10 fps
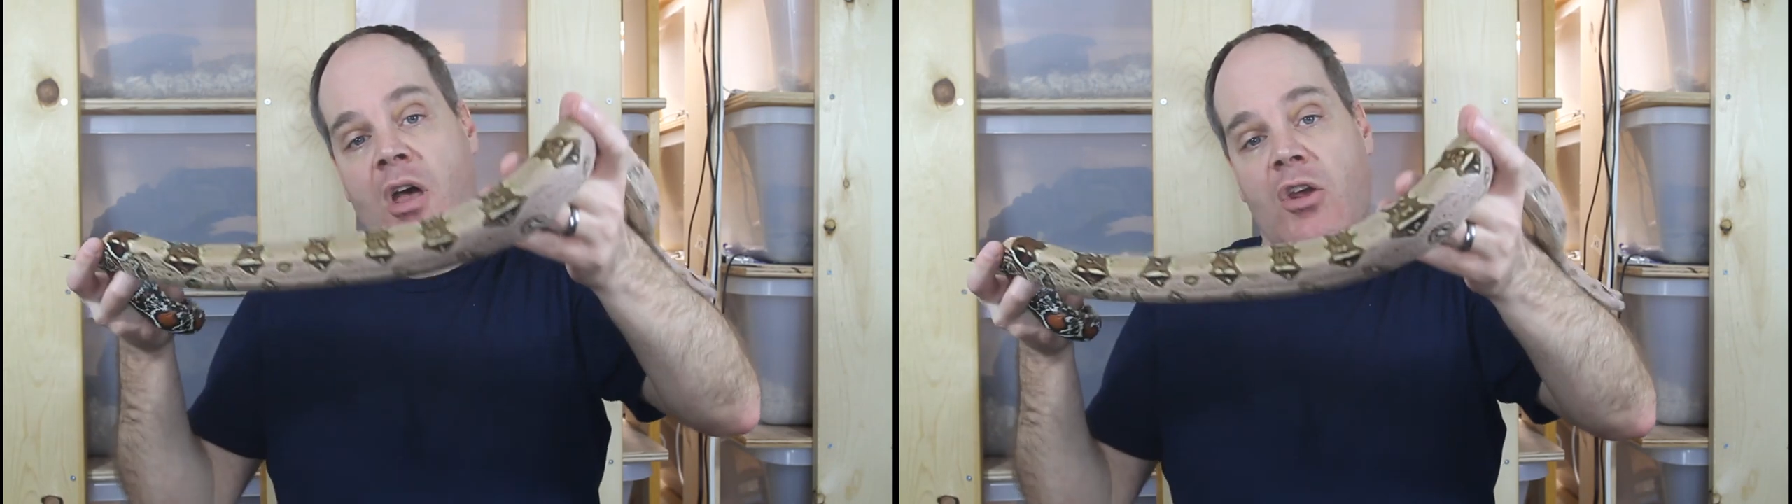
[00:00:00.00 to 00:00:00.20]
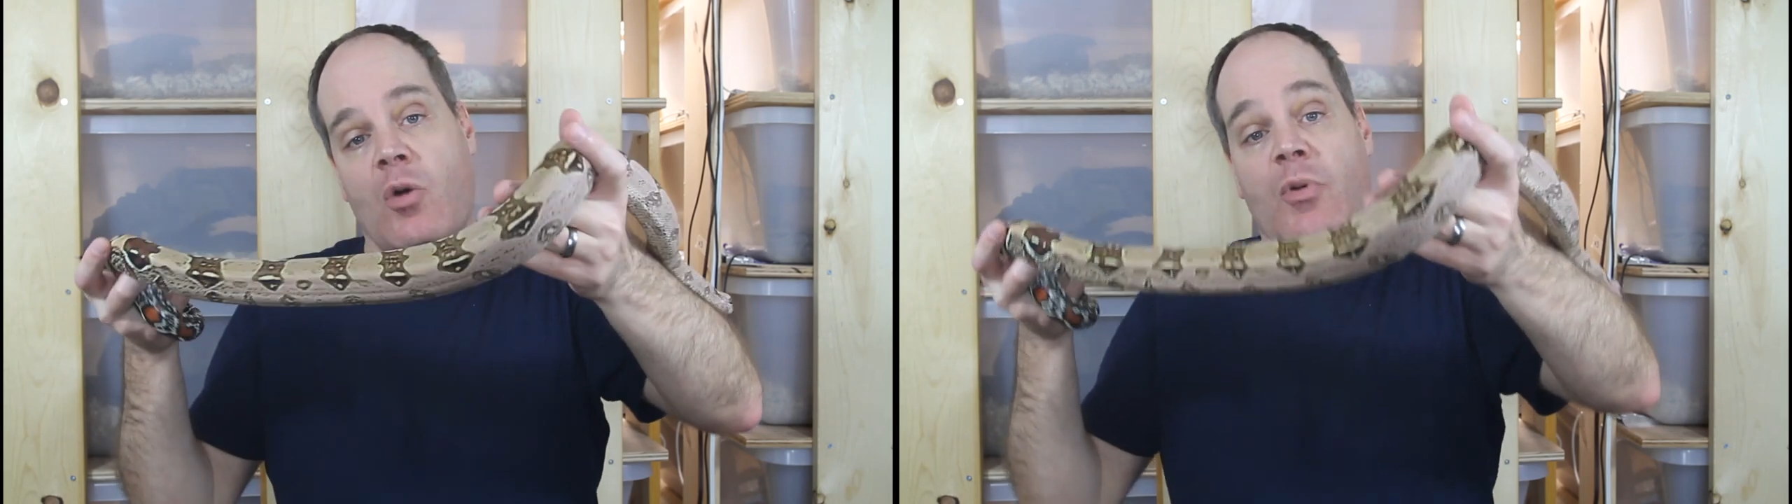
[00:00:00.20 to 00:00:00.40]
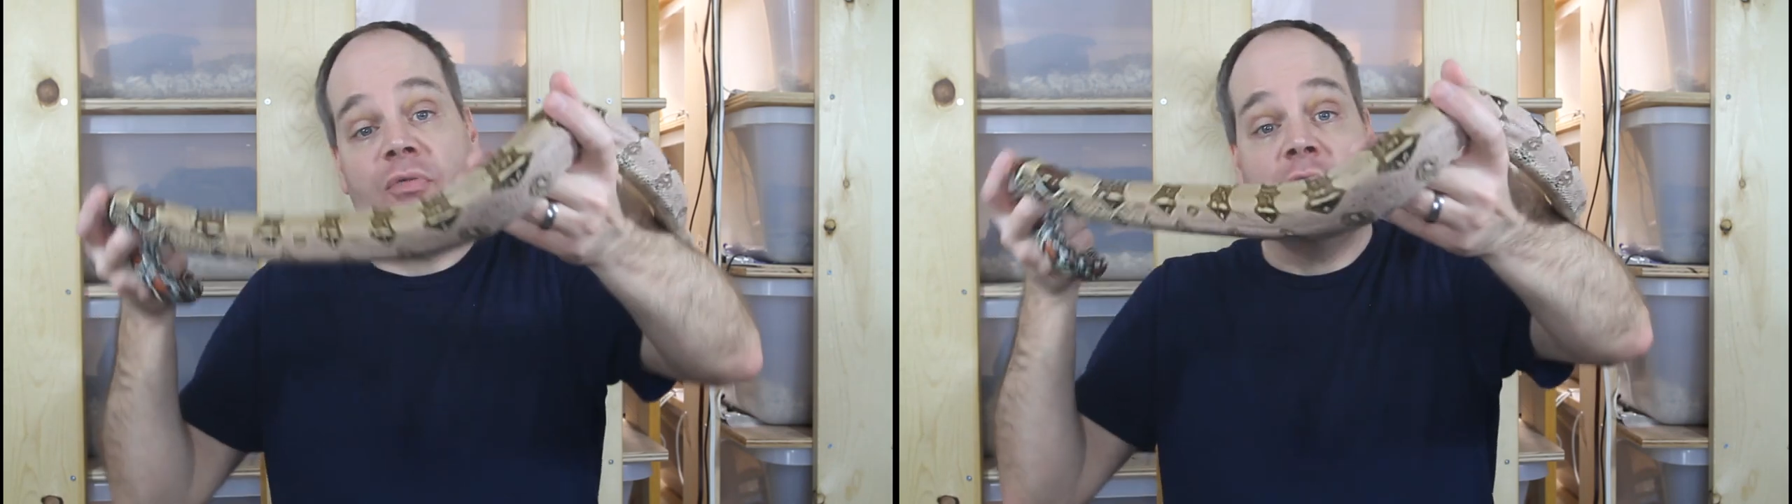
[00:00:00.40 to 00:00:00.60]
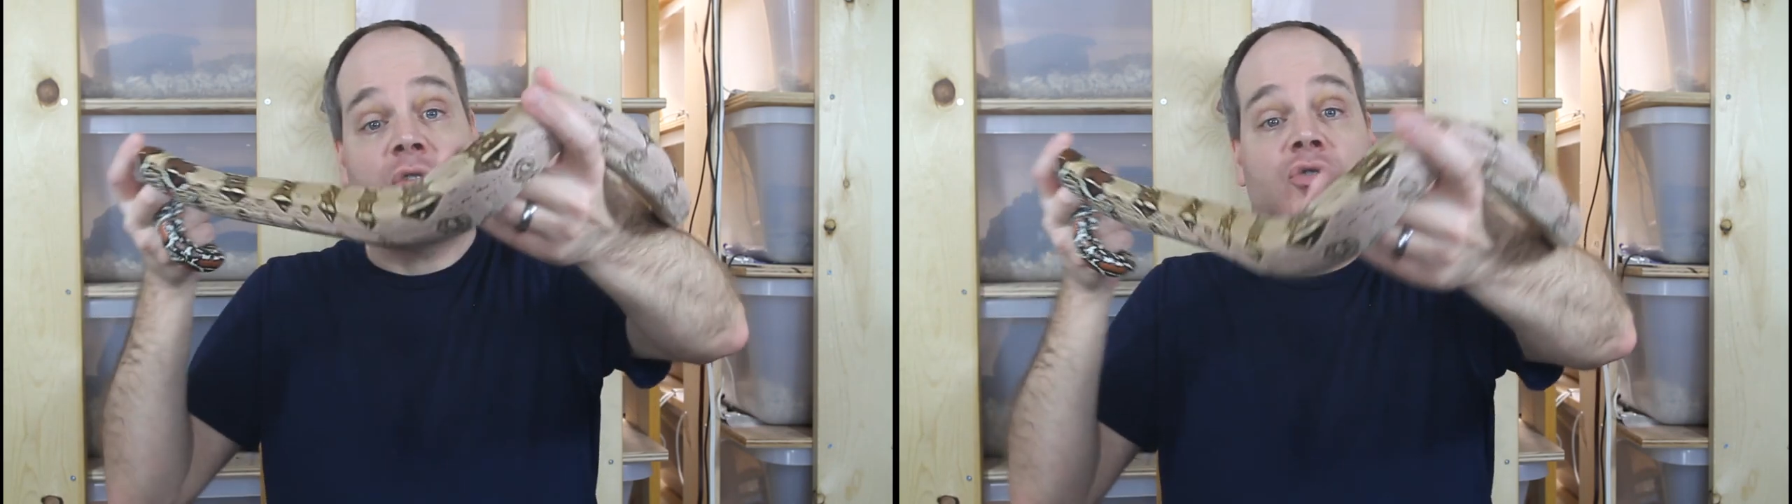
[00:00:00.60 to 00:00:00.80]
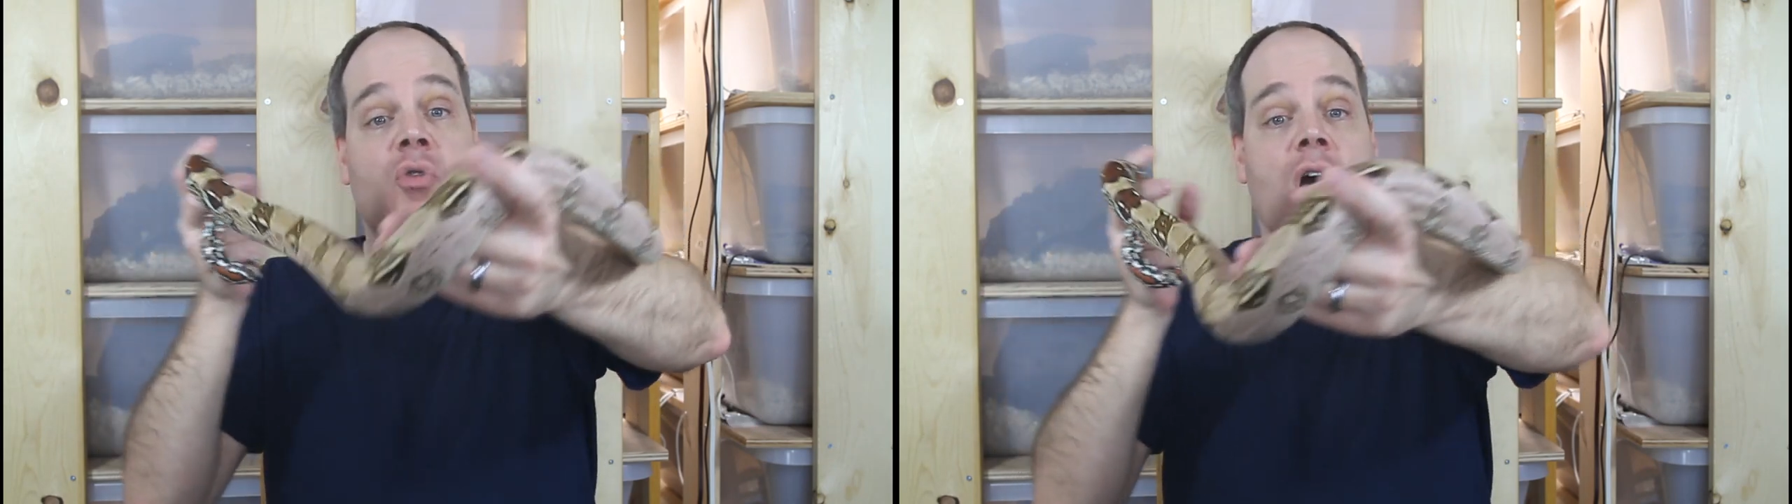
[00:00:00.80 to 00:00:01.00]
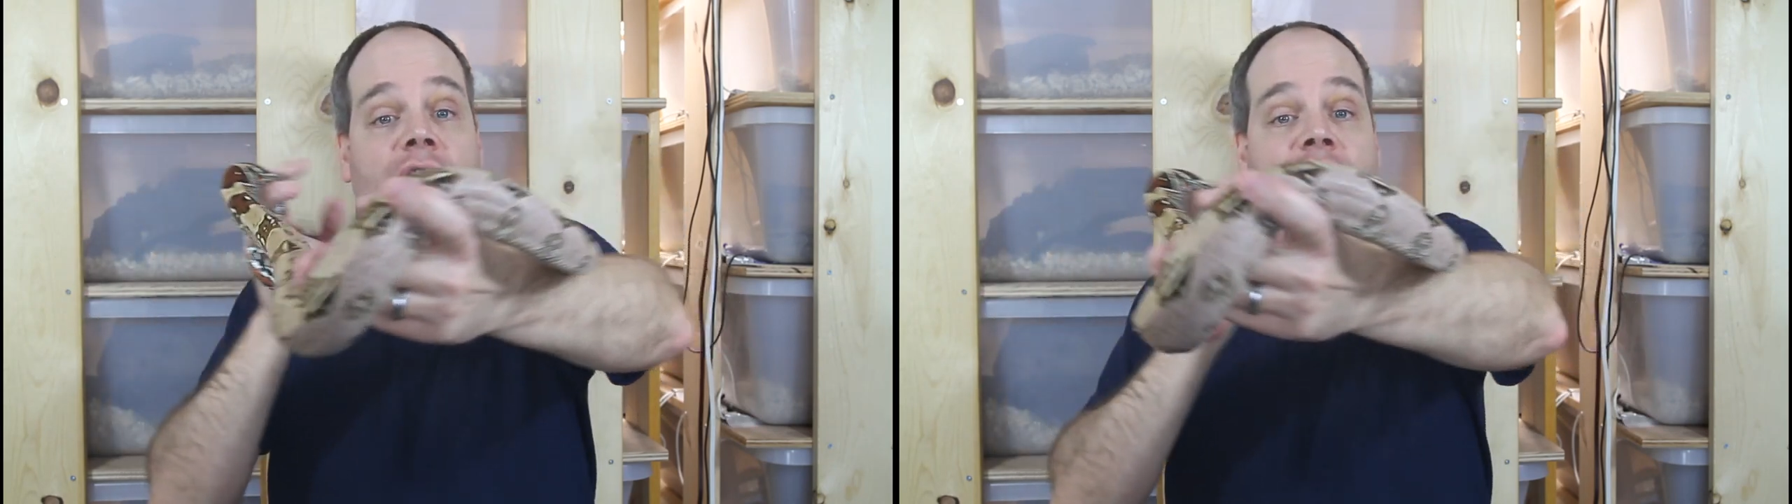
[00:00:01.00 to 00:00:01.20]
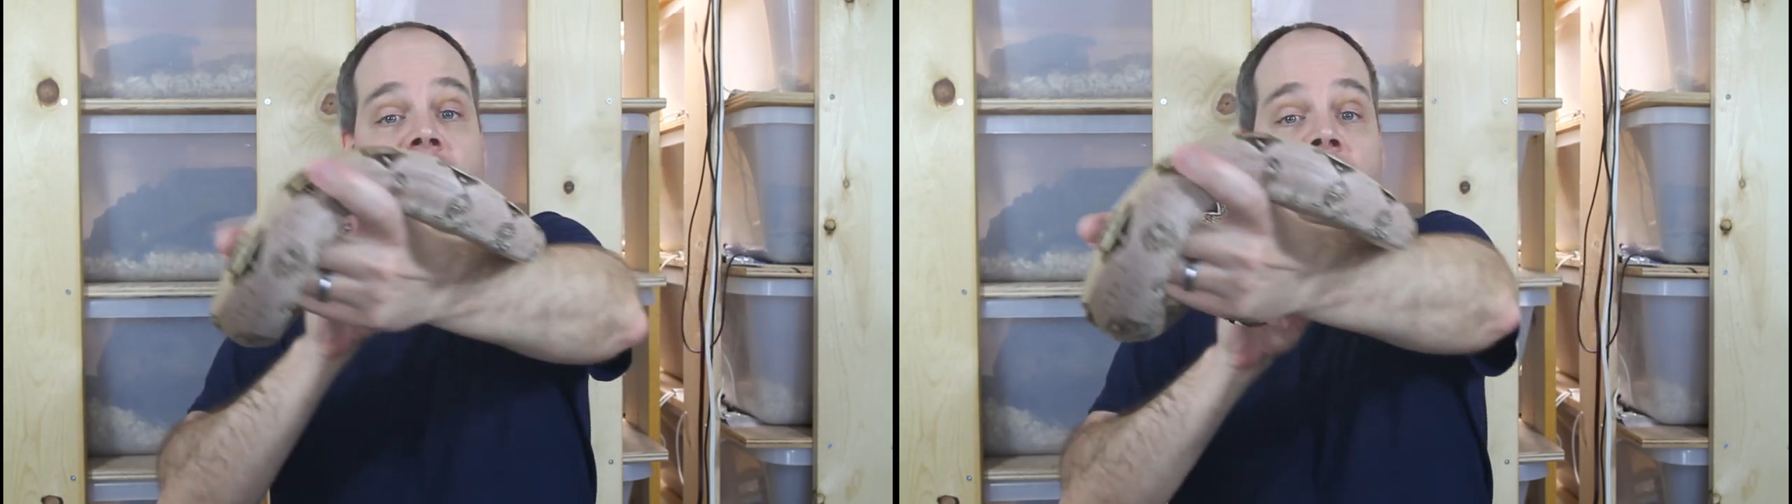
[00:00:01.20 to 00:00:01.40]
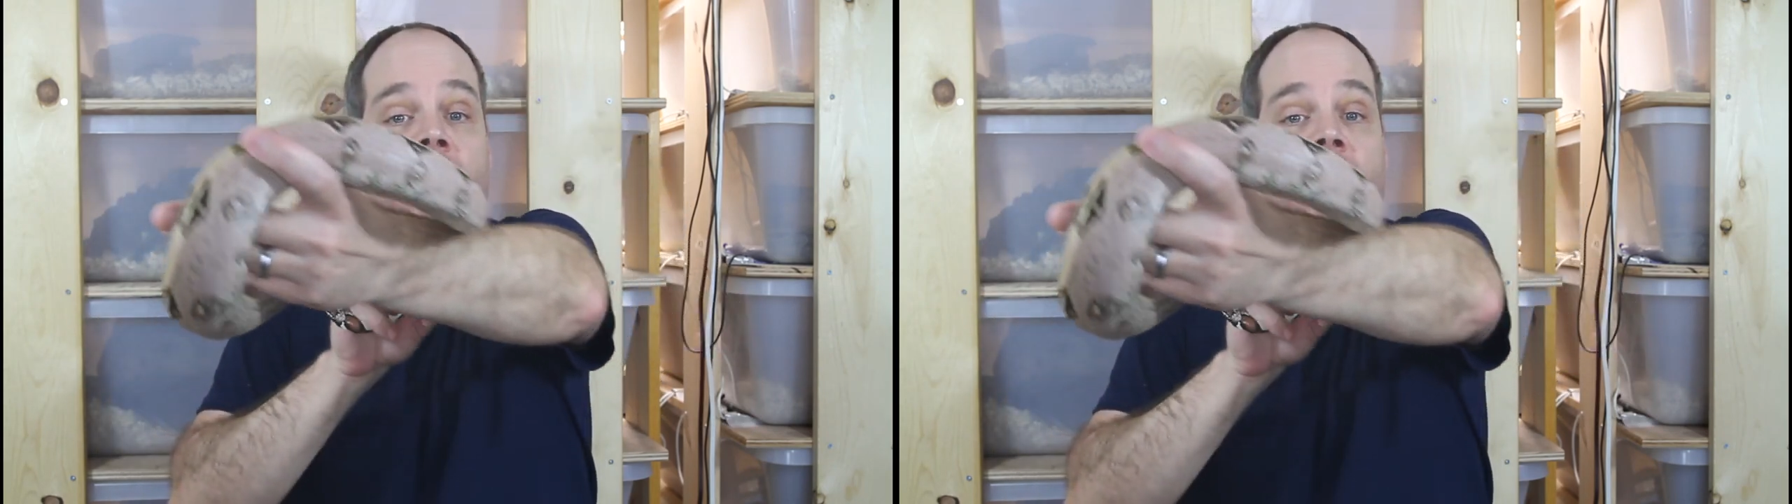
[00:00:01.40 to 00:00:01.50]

You know, but fingers crossed